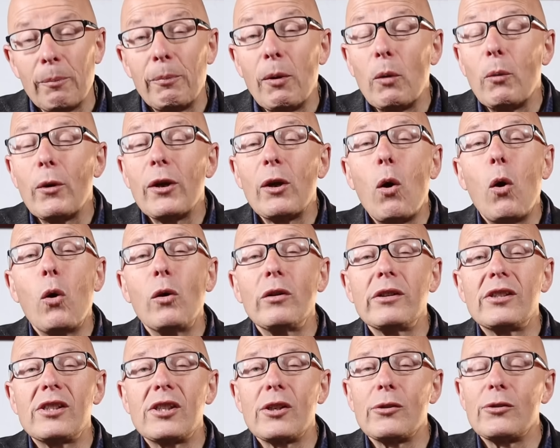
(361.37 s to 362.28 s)
But we
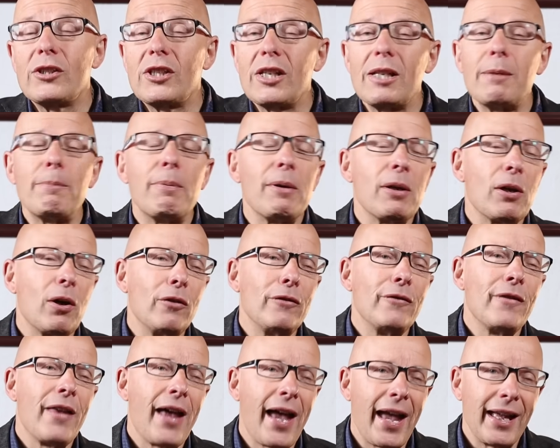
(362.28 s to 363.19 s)
also see
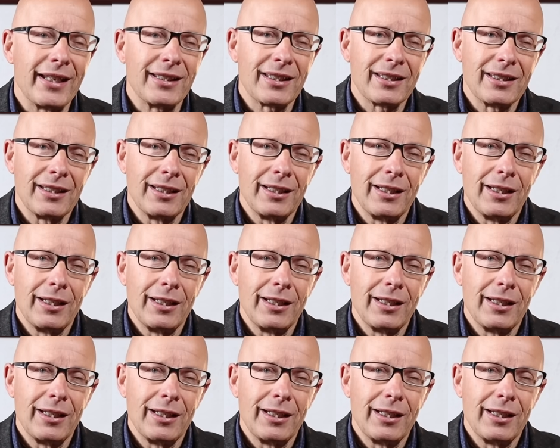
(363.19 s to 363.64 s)
beyond that,